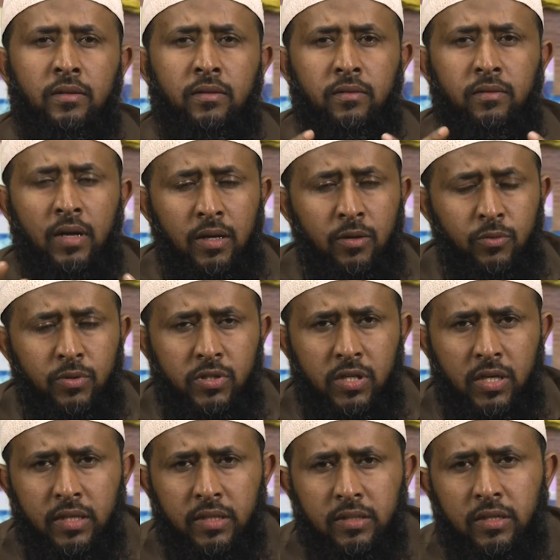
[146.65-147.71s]
Then we
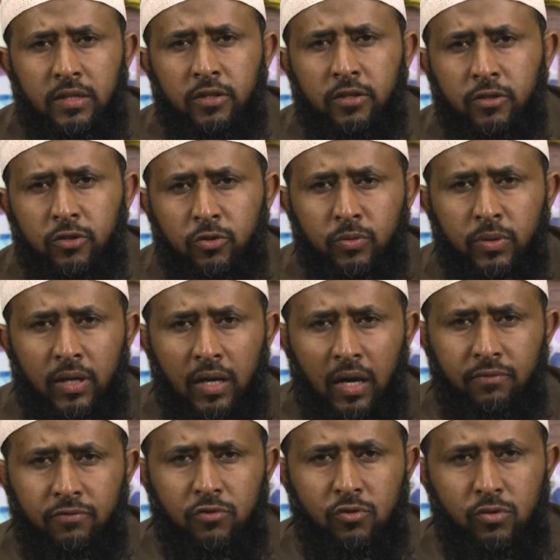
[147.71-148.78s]
said you will
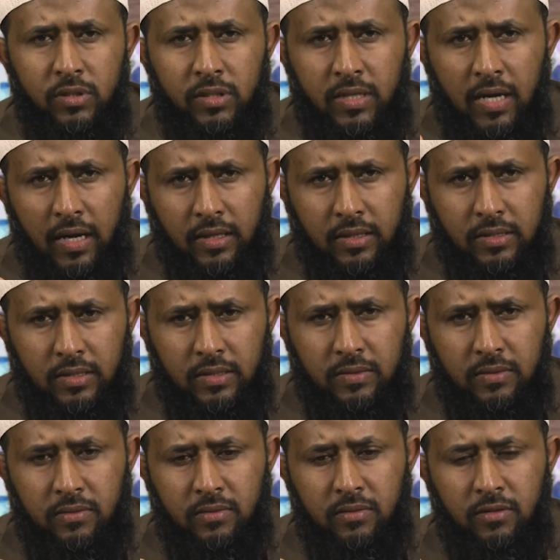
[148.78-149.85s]
have to deduct,
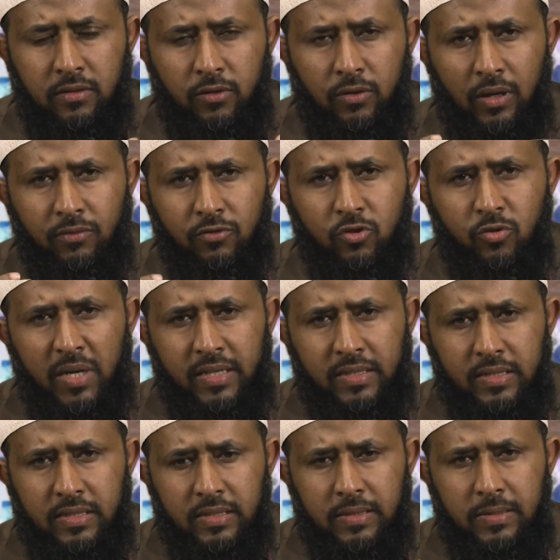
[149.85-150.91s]
you have to
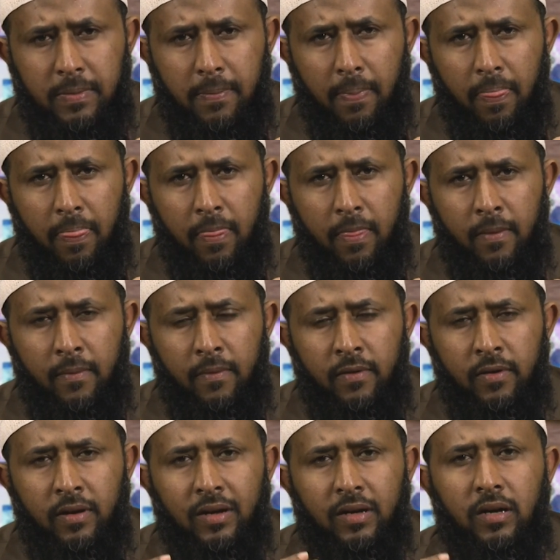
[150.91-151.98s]
minus
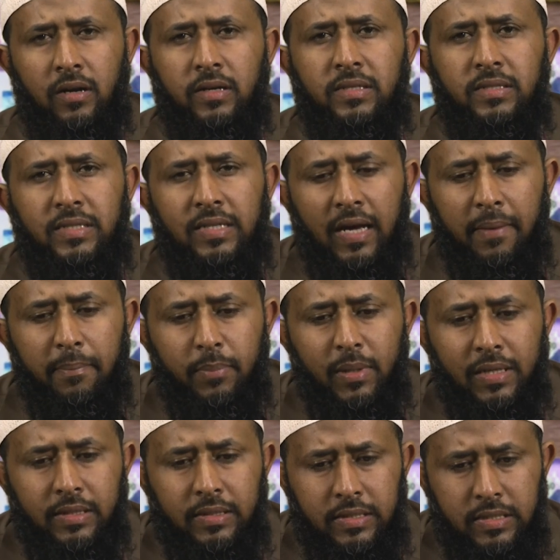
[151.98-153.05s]
current
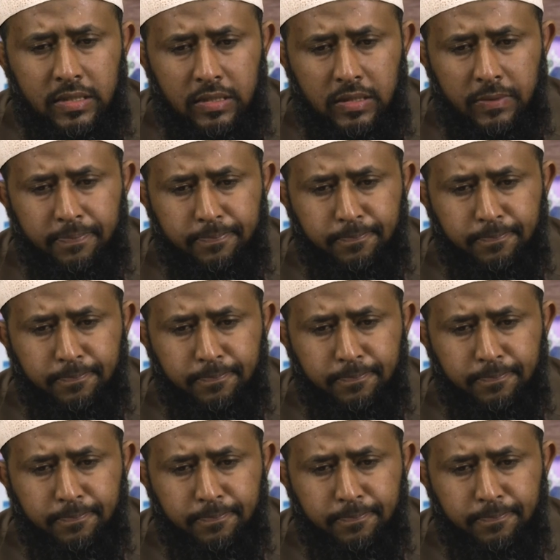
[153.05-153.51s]
liabilities.